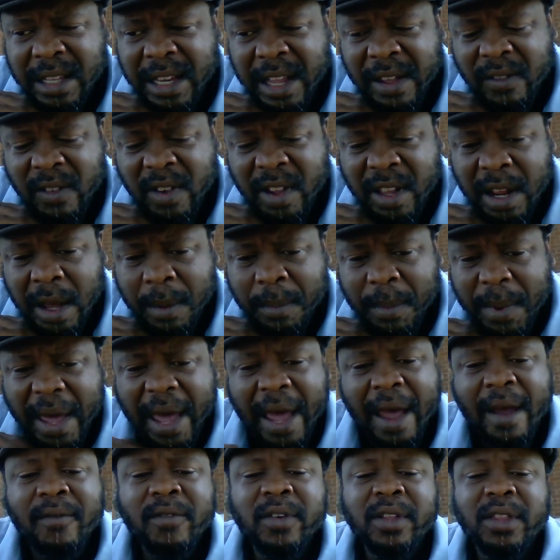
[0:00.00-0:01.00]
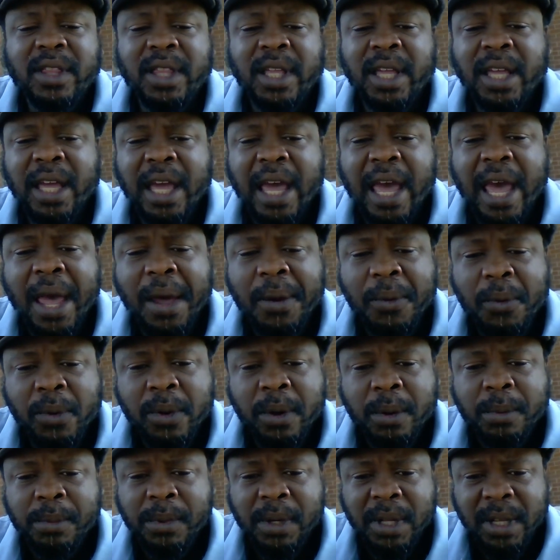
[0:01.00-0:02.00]
divvied up everything
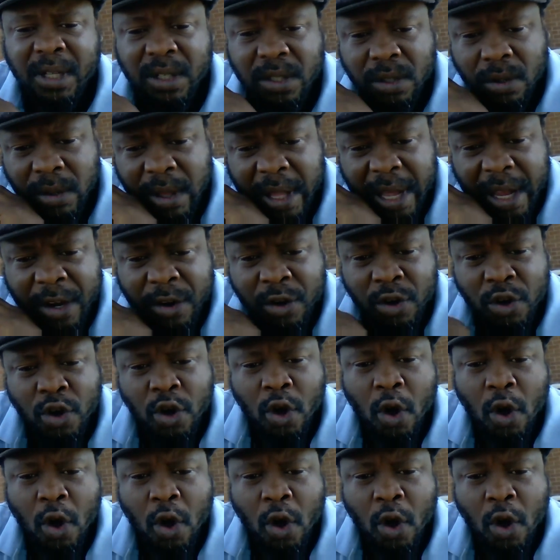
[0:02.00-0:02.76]
equitably so that